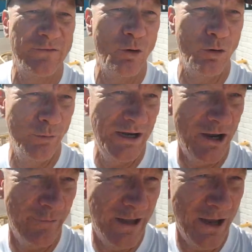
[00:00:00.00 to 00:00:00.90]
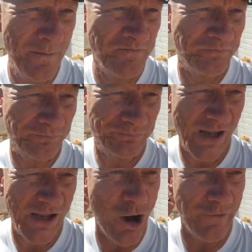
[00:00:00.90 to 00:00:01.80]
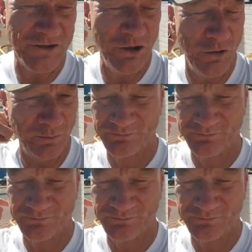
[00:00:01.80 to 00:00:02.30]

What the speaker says: already over here in the afternoon.